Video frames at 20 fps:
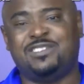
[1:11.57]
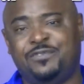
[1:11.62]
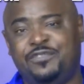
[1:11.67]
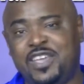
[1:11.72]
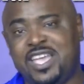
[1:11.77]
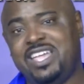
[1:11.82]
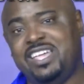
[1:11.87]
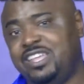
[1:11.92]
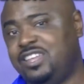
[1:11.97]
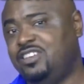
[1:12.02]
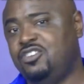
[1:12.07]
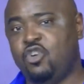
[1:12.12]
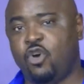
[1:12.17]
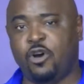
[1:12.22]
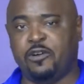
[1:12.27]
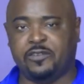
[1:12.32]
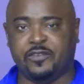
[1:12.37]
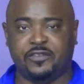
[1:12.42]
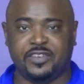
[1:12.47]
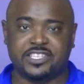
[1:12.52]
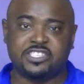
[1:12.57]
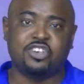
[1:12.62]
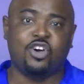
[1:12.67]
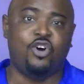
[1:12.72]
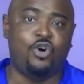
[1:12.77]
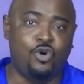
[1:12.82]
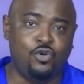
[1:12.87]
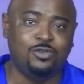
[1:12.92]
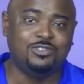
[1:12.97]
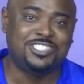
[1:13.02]
feeding off of its
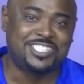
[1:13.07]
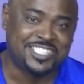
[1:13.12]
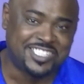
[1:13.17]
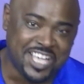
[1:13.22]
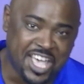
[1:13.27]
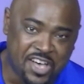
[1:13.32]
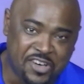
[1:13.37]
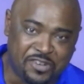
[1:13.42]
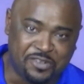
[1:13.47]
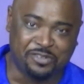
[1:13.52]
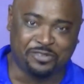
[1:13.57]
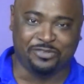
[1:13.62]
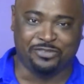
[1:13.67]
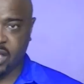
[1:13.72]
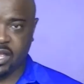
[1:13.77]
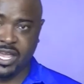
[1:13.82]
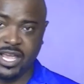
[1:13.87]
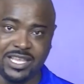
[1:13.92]
own self.